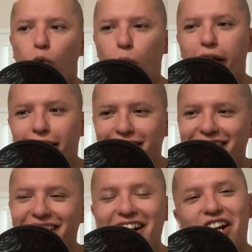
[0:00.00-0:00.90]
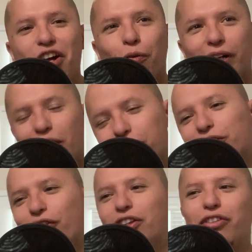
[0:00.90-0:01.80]
where when I was
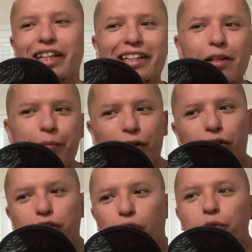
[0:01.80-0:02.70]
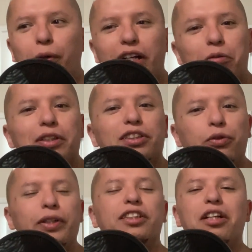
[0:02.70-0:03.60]
going to therapy or, or when I was
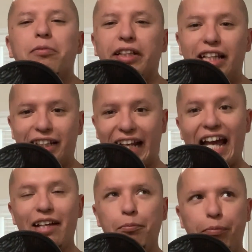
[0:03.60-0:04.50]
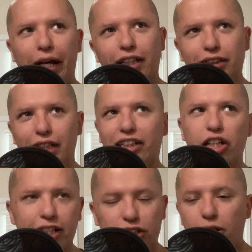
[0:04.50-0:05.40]
doing something like getting better,
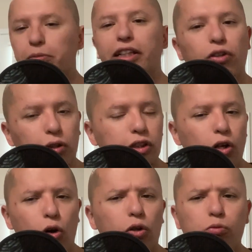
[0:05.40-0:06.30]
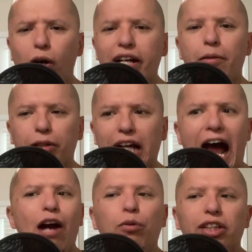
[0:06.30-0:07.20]
learning something or, or whatever,
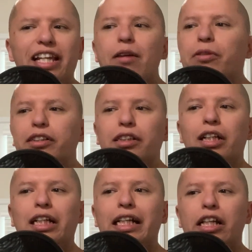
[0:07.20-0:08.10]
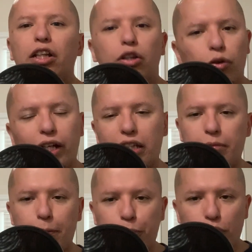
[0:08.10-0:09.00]
I will never look at my
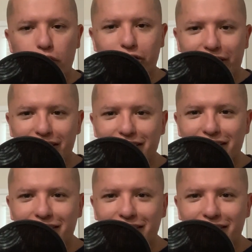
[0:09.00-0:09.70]
progress.